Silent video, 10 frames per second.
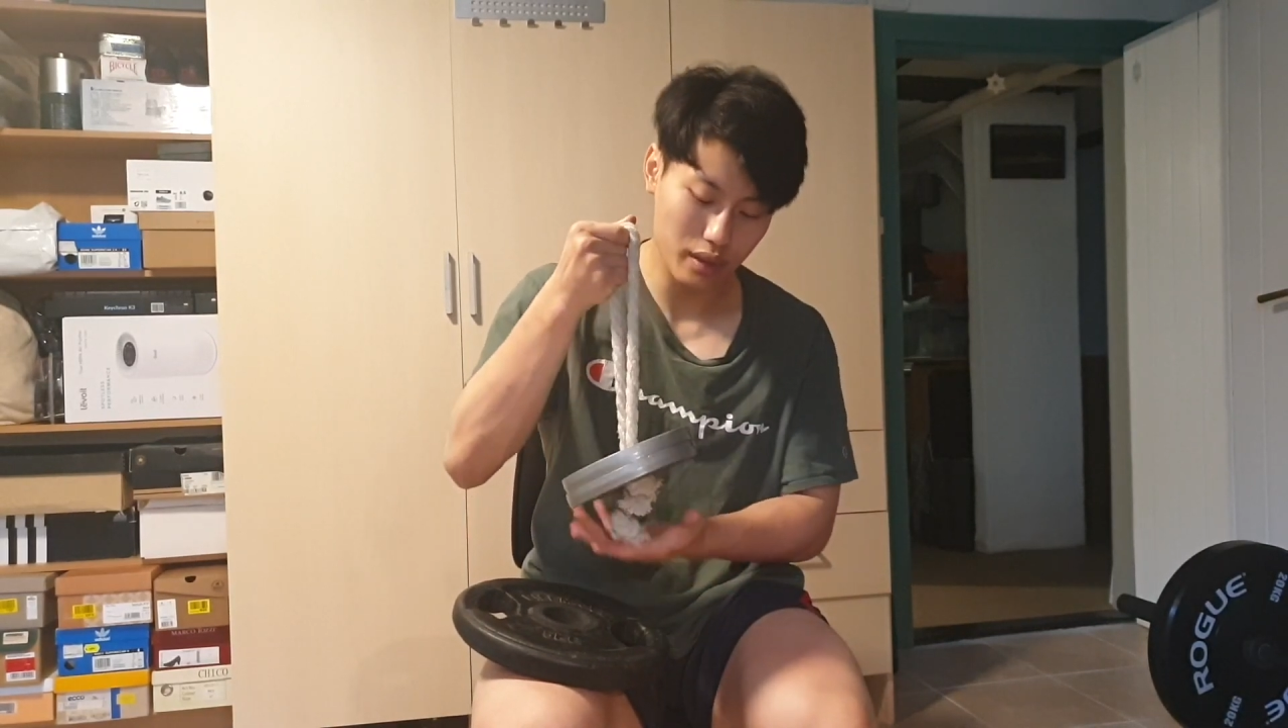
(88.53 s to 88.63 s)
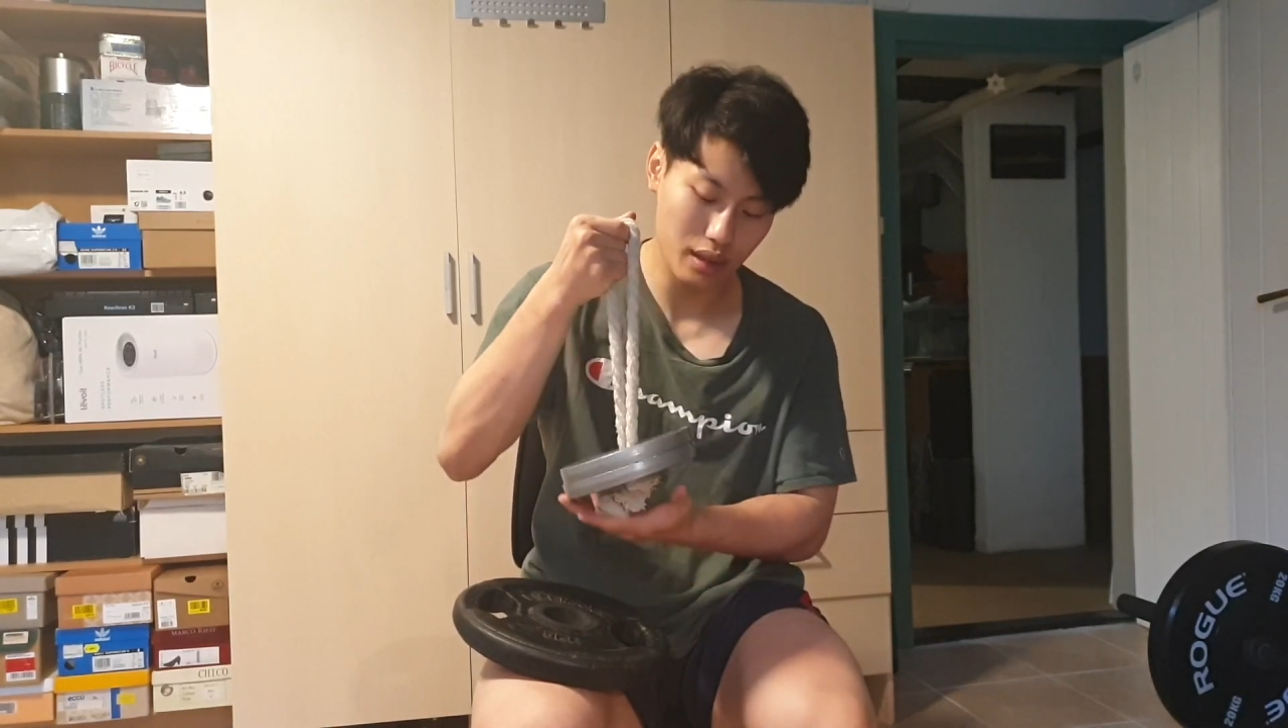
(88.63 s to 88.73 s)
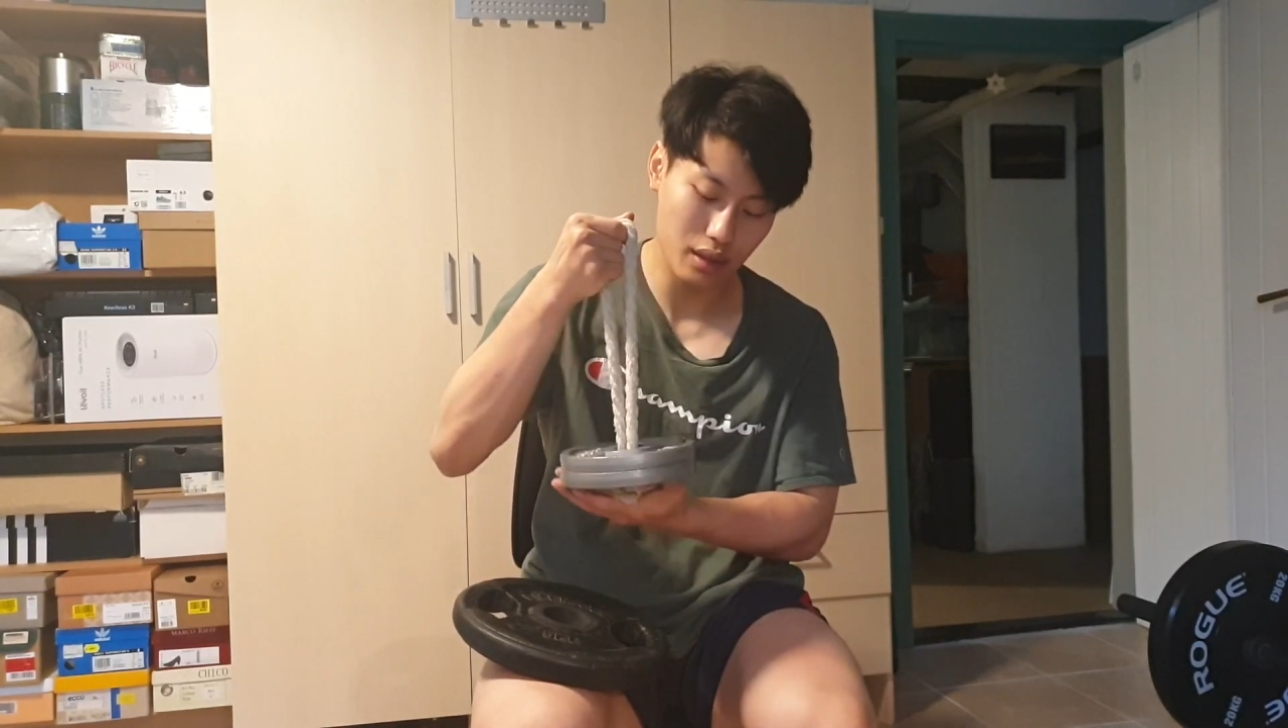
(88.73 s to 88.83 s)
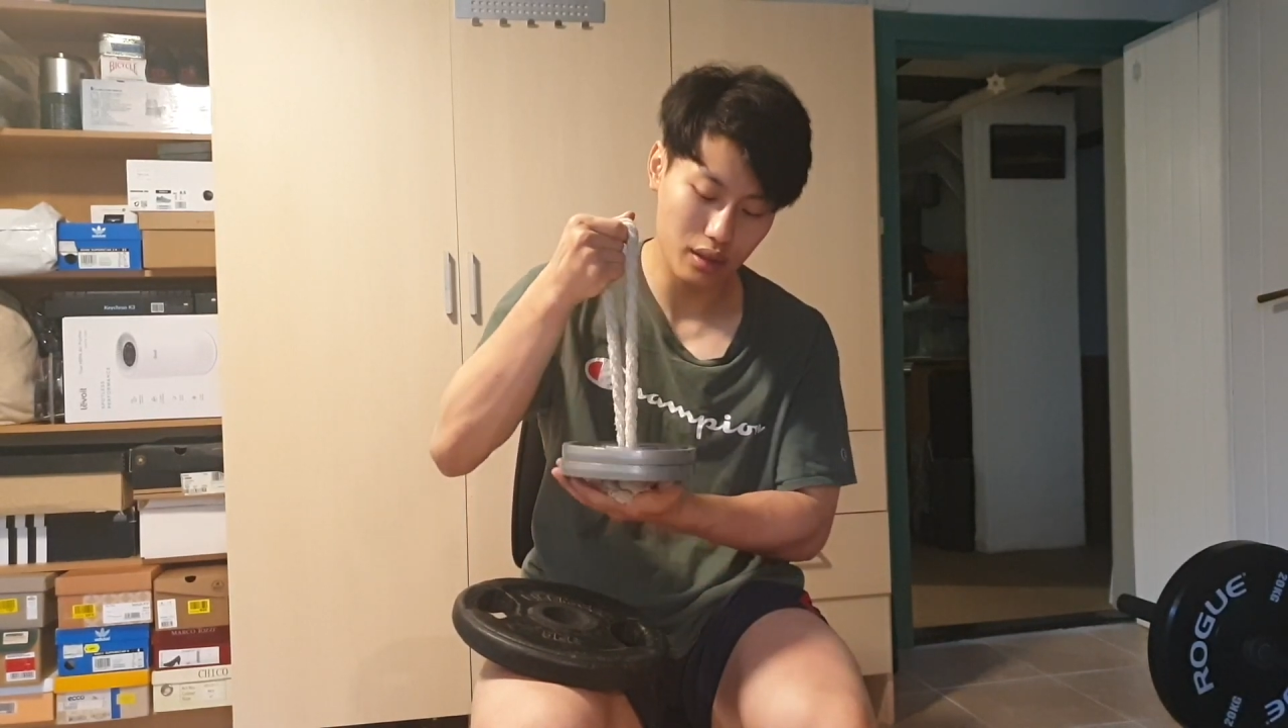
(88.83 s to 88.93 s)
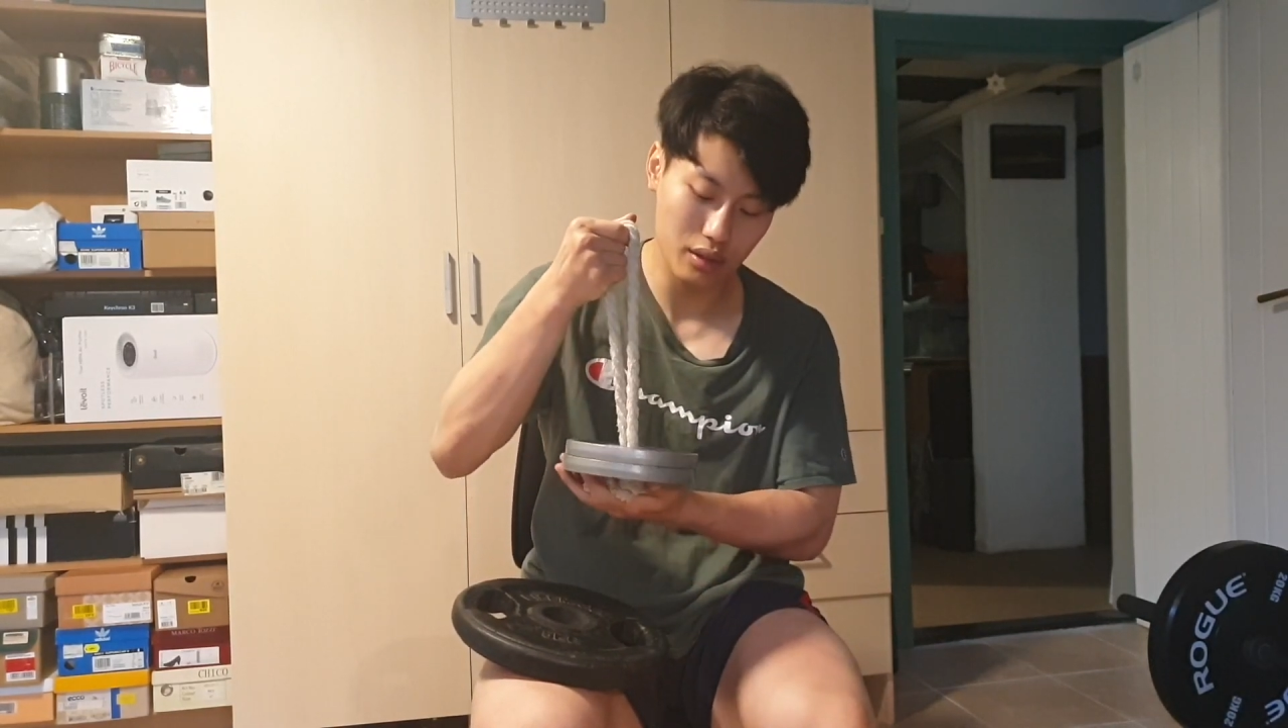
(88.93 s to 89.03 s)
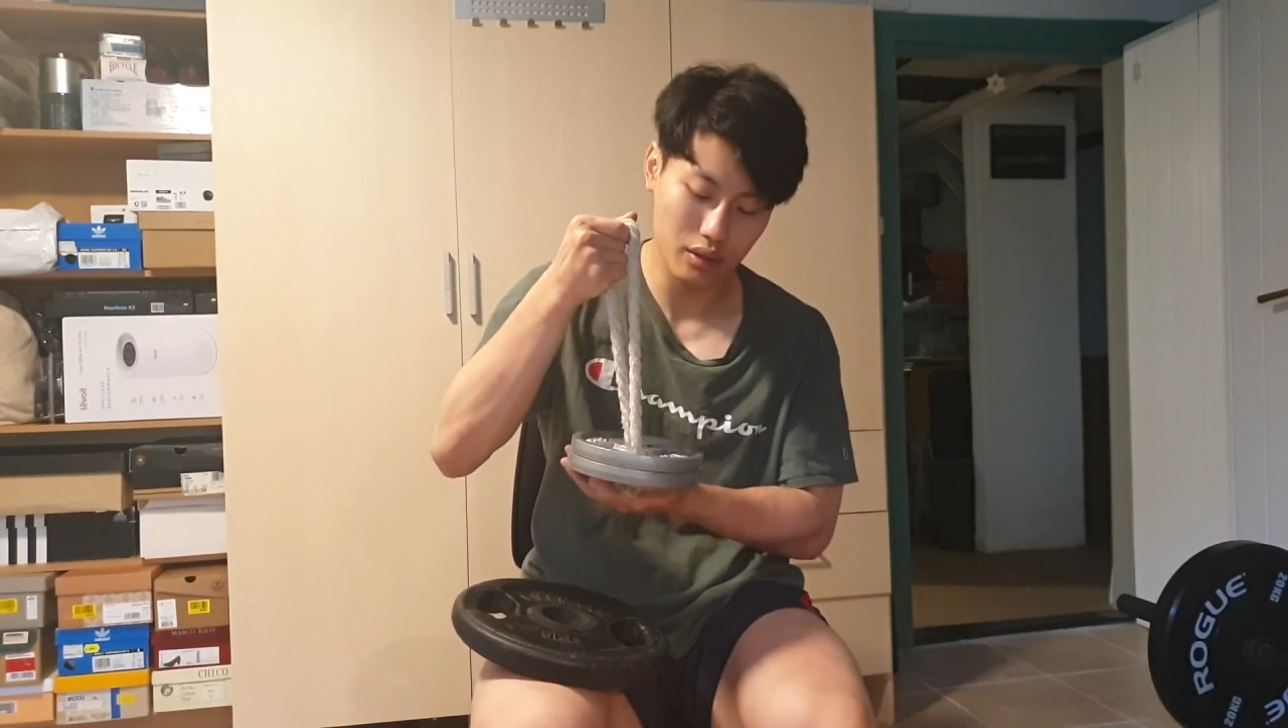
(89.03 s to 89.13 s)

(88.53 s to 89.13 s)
the